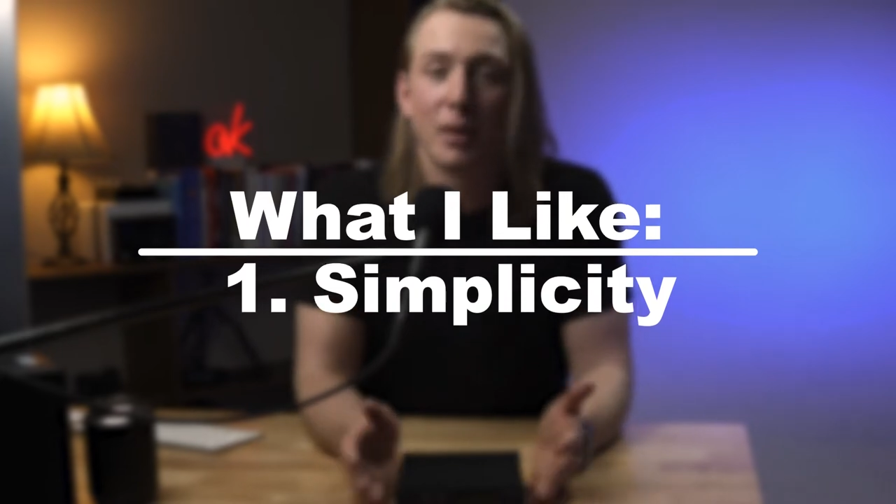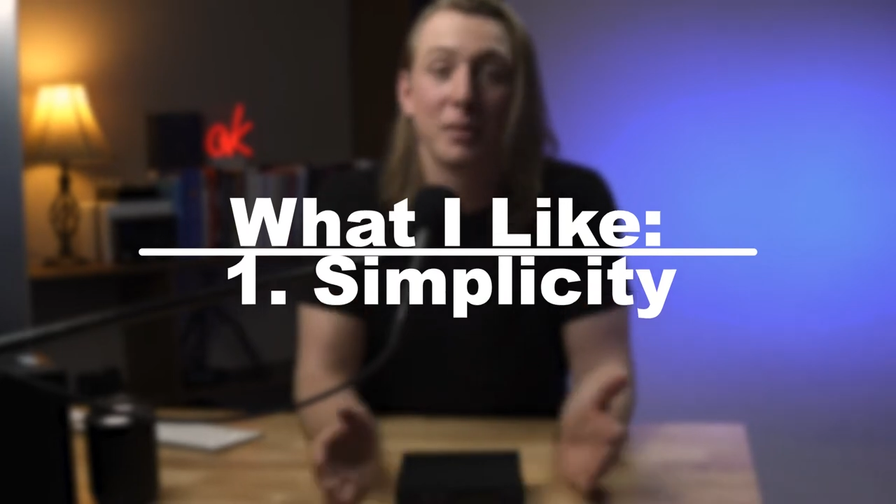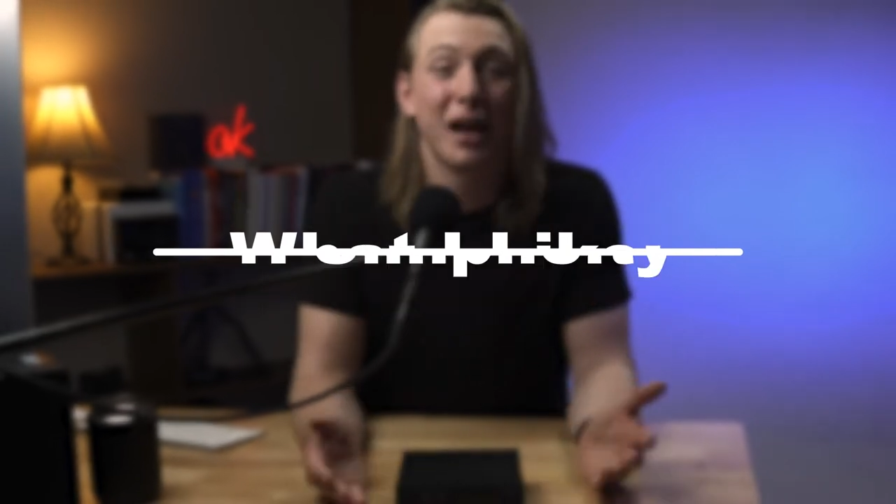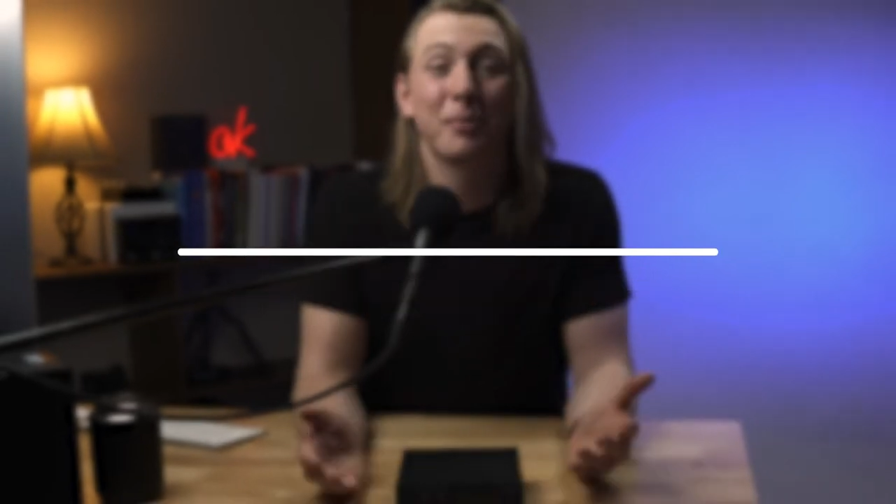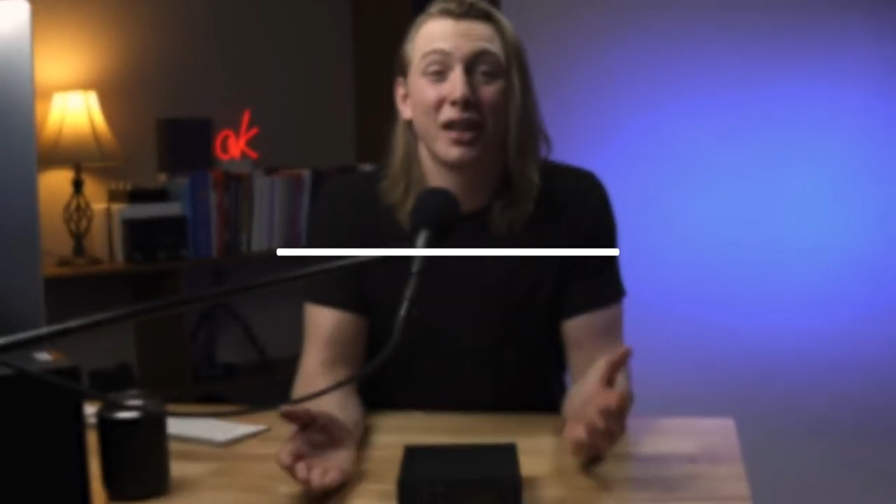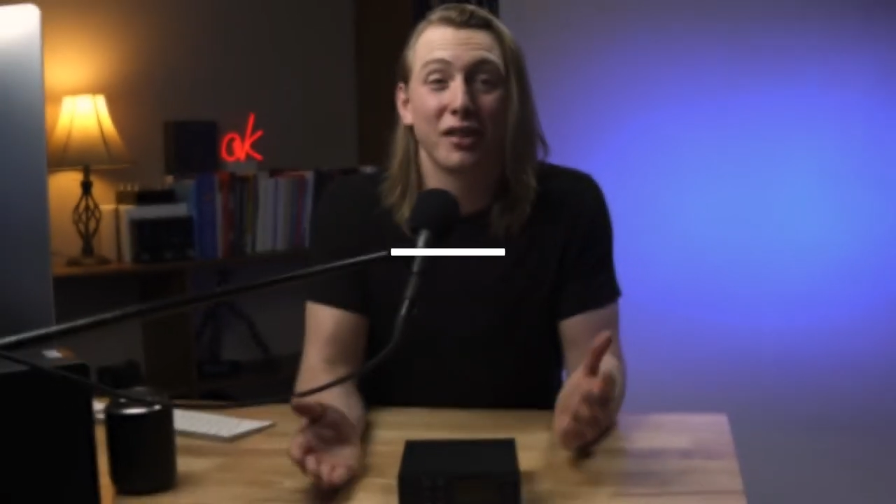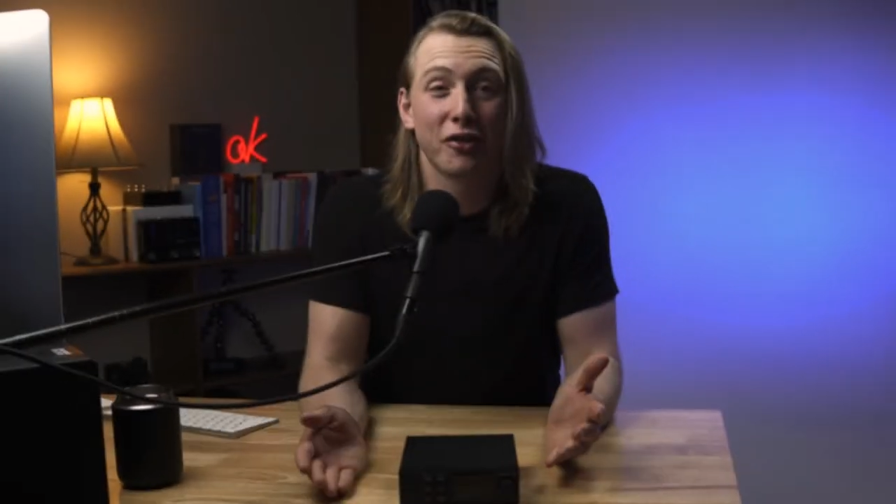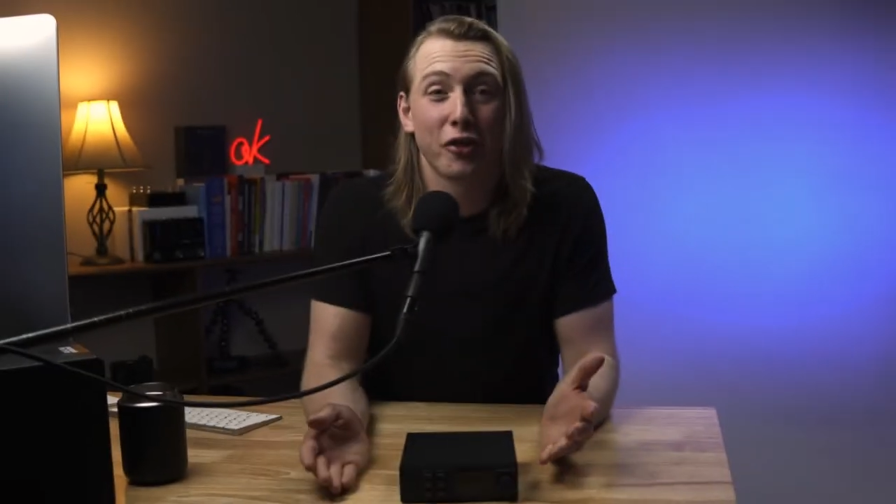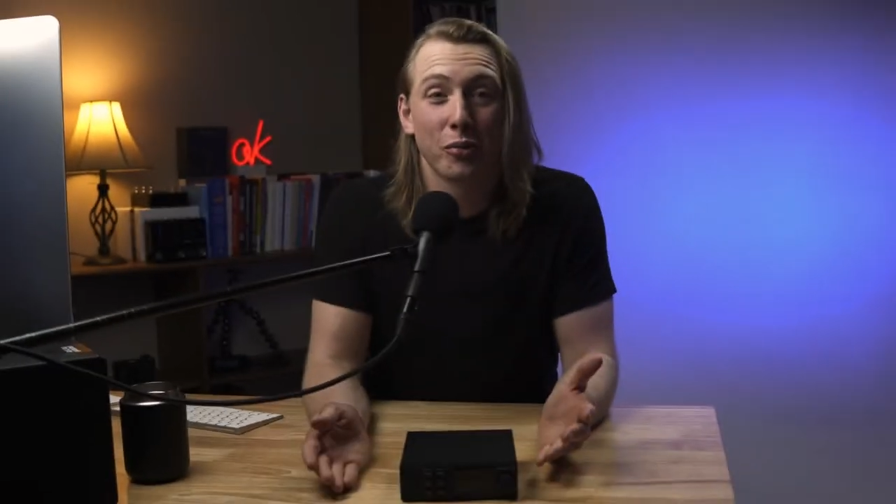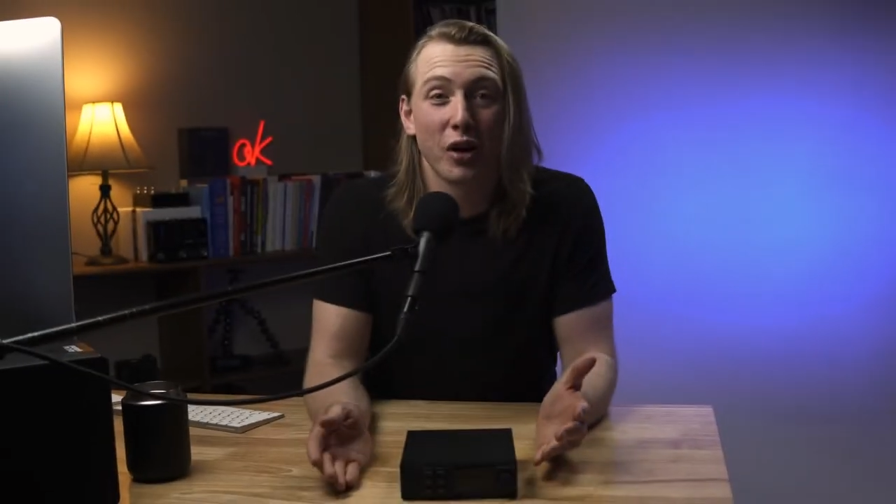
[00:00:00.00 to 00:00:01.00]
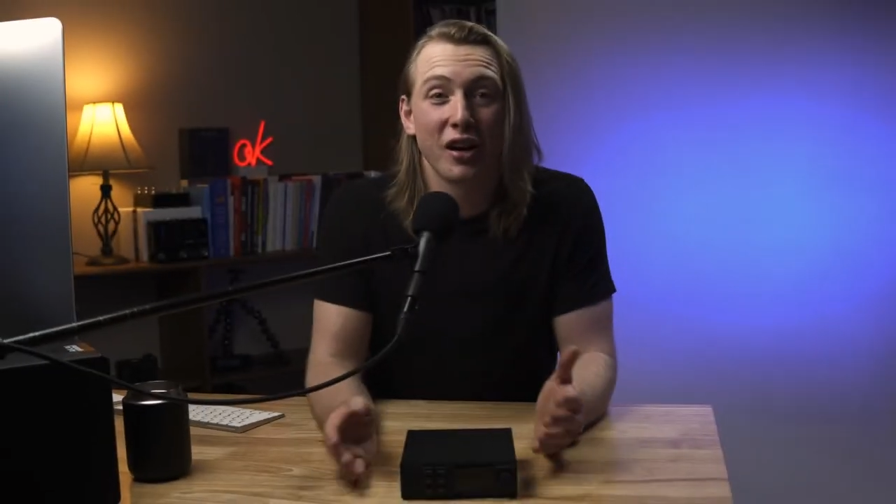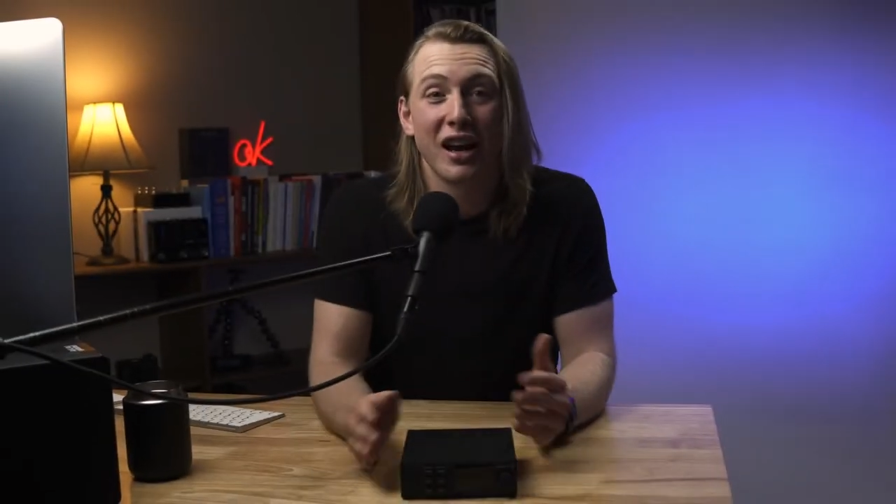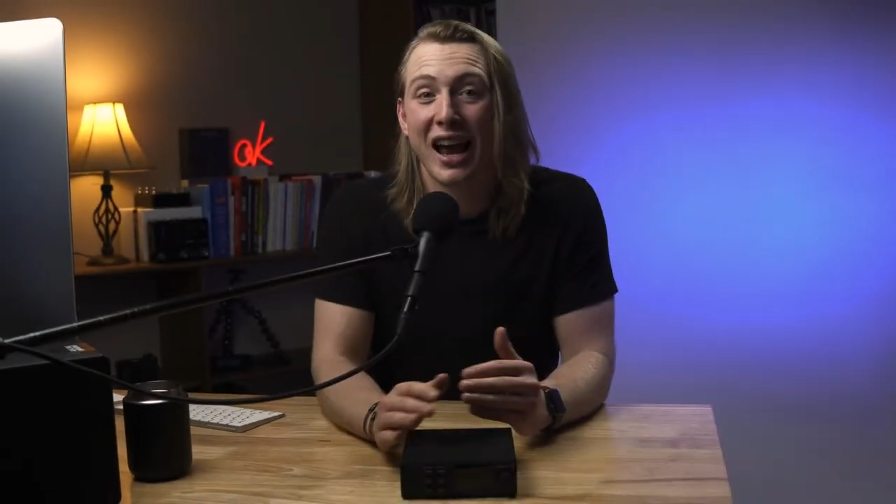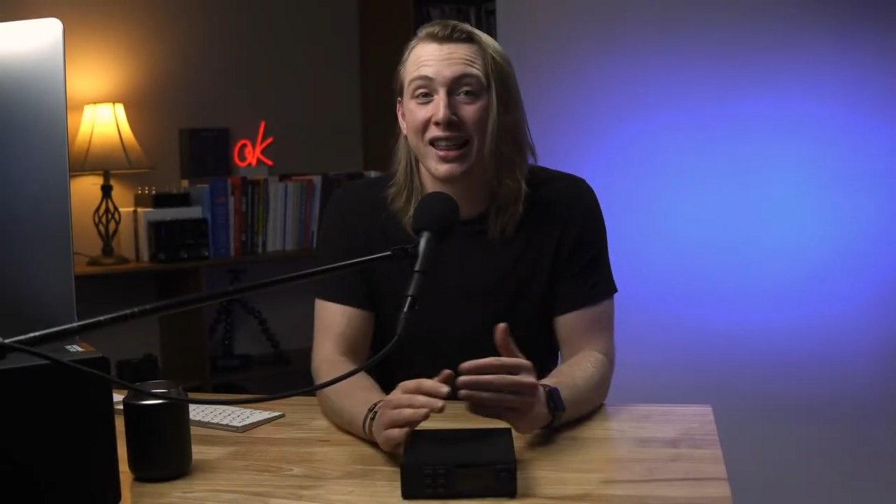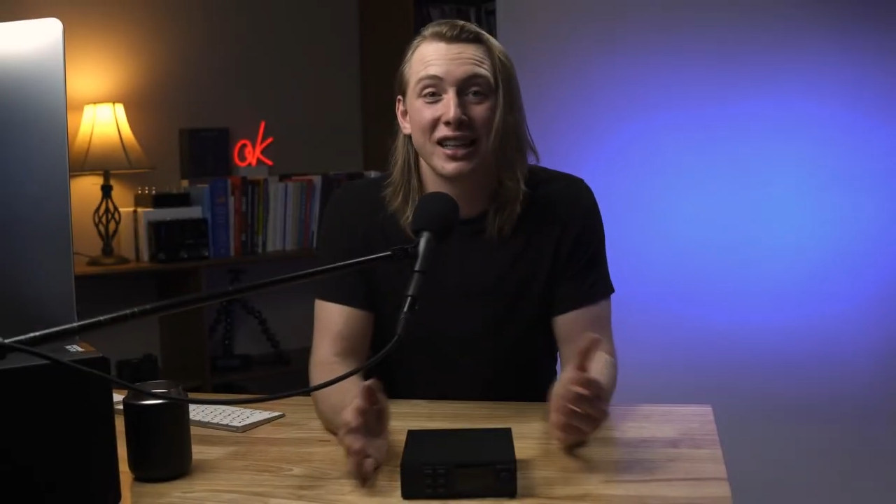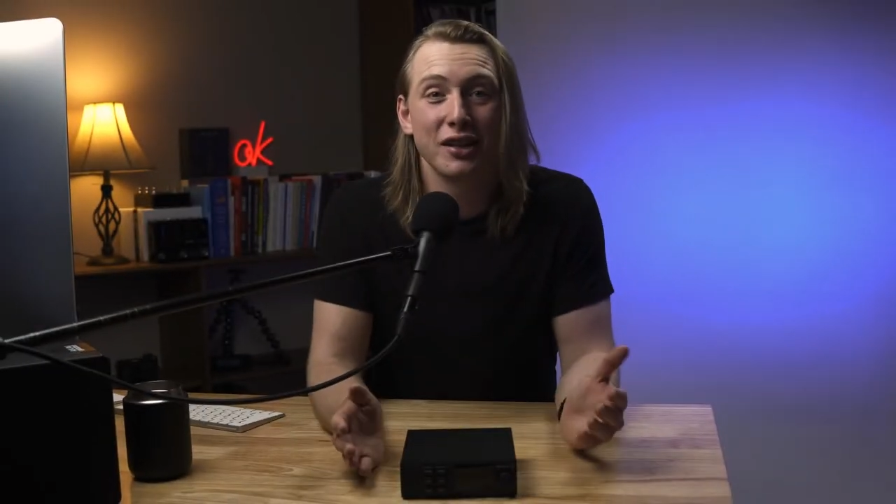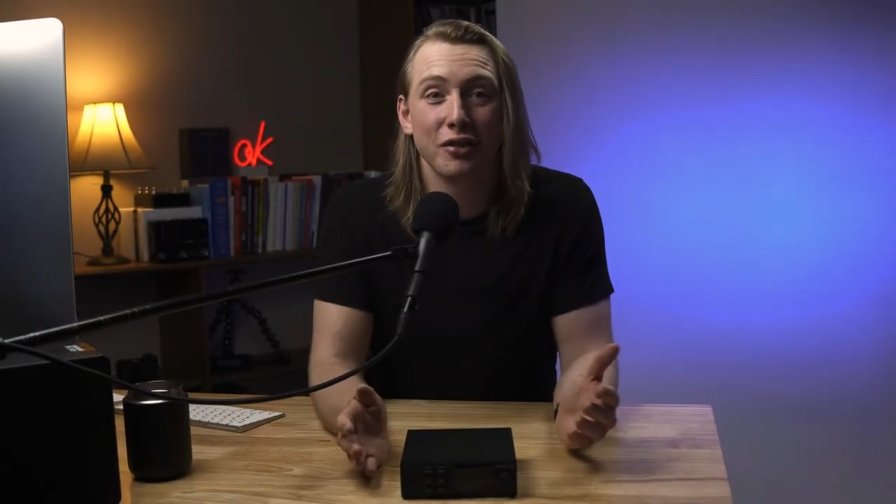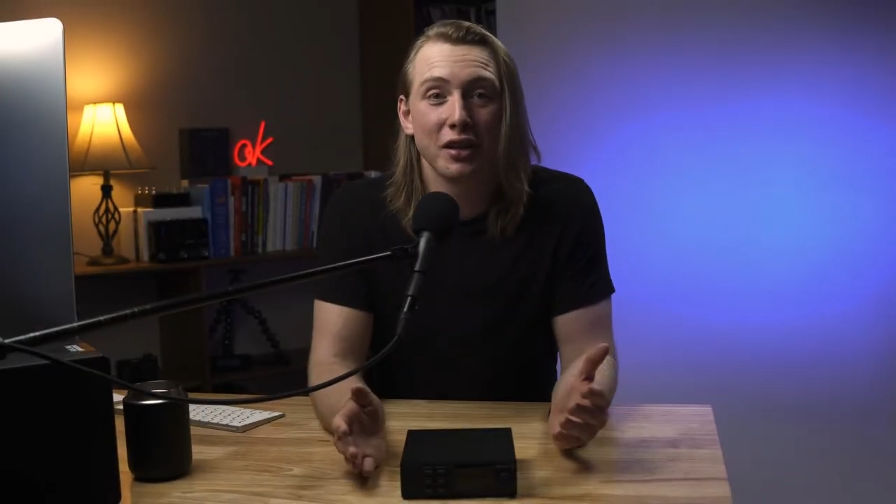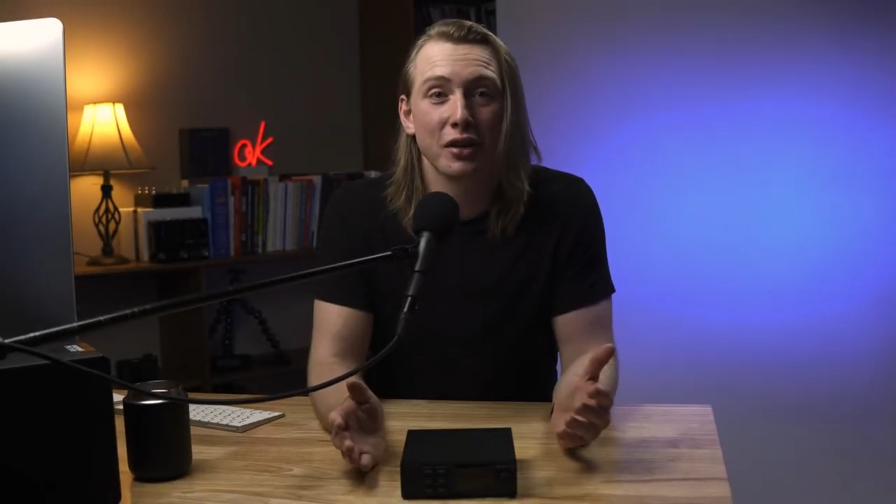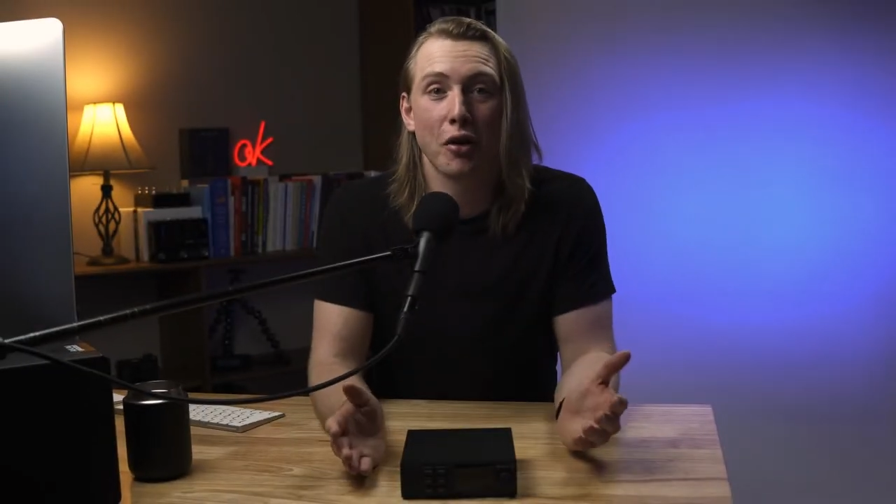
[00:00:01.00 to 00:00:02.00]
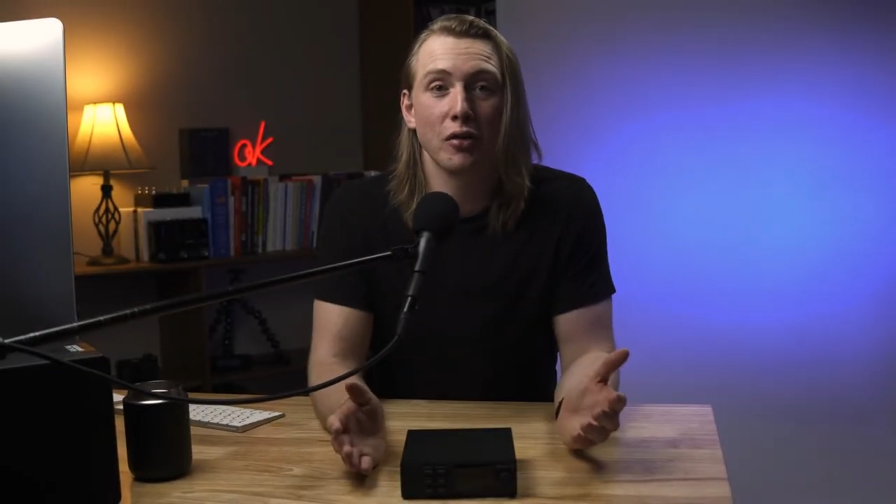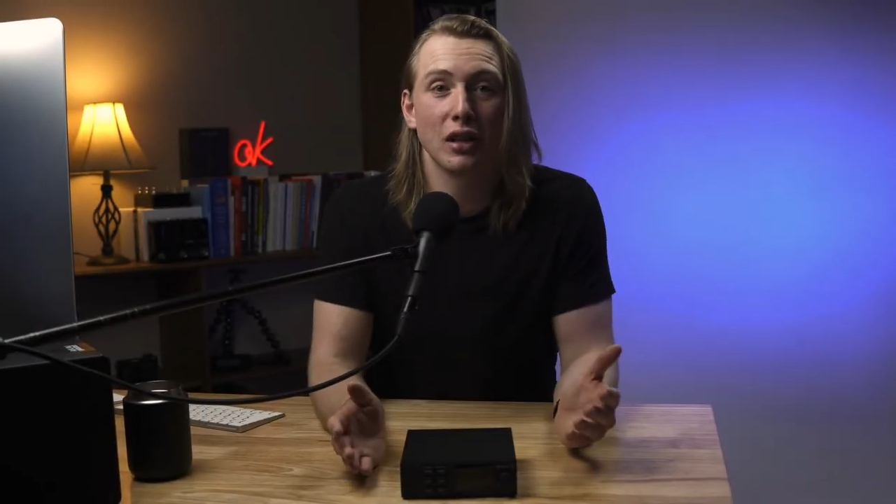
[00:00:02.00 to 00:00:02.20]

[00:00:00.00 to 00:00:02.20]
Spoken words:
maybe update the firmware, and then you can go